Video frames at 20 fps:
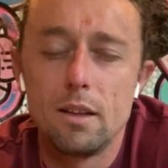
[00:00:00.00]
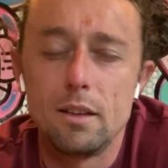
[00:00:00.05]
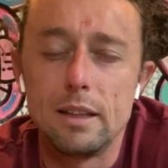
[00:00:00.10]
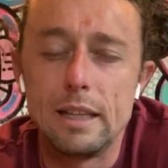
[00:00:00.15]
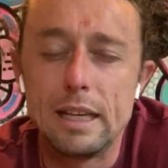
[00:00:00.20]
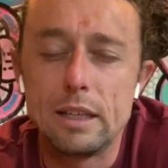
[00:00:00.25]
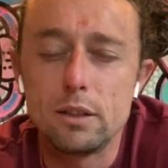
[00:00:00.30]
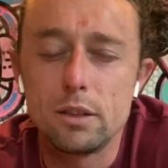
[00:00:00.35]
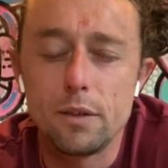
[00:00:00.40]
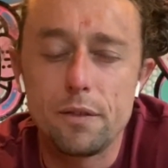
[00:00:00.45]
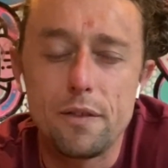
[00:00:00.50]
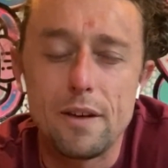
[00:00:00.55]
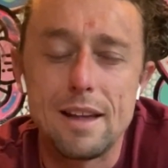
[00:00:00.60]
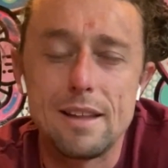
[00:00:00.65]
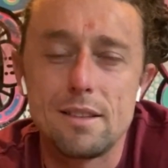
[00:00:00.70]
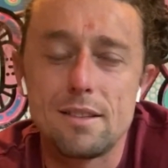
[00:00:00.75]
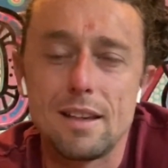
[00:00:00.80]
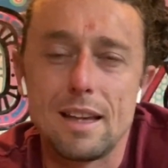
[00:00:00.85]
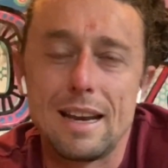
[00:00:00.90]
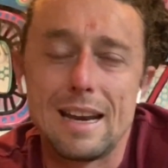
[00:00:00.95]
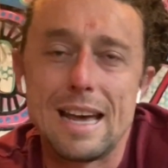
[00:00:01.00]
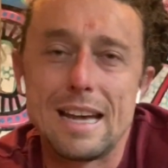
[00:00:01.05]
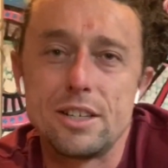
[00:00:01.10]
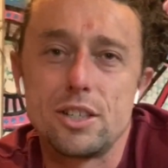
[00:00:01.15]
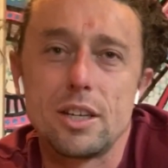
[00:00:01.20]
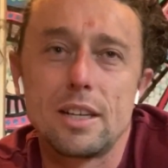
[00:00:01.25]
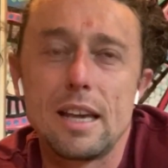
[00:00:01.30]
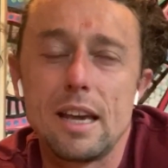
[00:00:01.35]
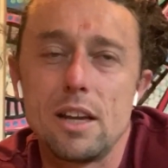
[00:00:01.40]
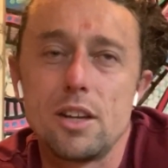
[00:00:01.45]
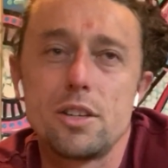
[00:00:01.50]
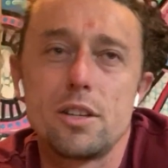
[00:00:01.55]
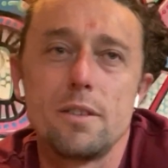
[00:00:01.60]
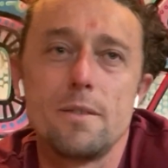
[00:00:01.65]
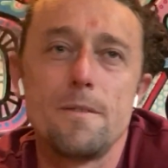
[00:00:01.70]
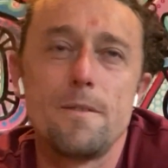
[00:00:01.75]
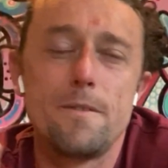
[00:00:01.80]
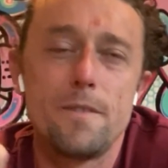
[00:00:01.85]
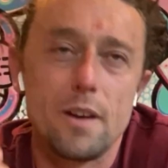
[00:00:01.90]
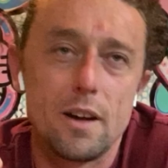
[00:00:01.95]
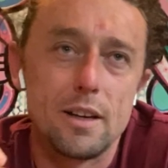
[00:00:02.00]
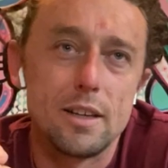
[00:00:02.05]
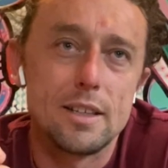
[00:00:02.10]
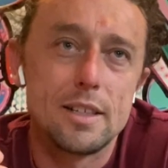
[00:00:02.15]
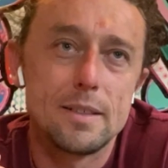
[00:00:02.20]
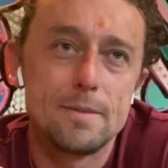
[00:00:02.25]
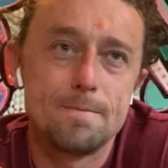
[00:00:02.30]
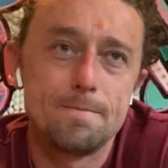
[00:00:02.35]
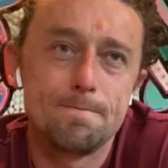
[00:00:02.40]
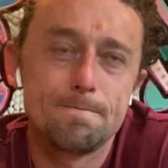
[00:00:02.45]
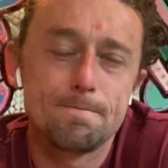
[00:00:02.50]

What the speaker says: Legal Defense and Education Fund.